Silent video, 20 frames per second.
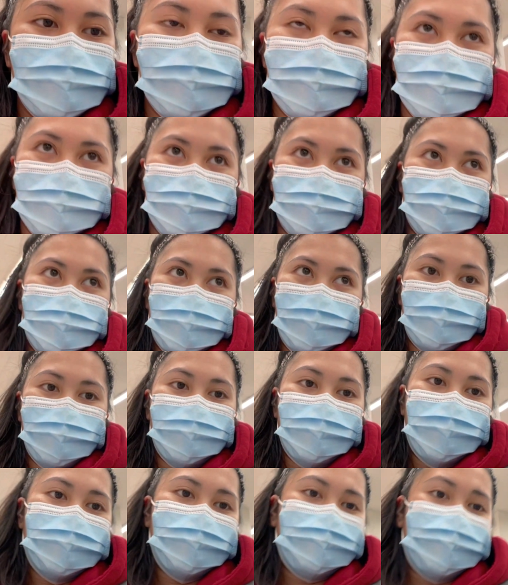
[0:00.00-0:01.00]
So
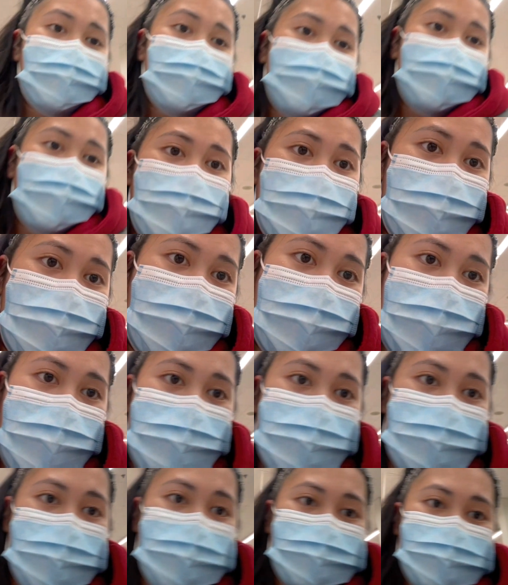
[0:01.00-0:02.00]
everything here guys
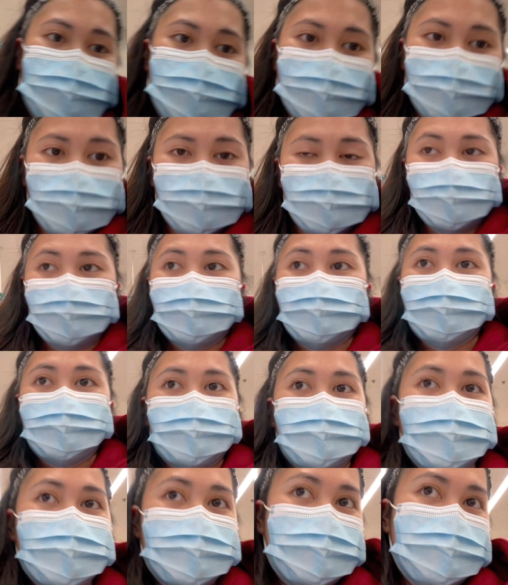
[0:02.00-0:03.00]
at this grocery store
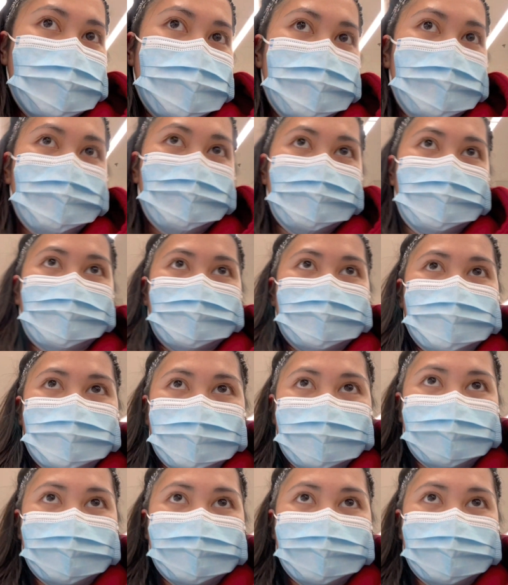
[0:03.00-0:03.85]
is very organized.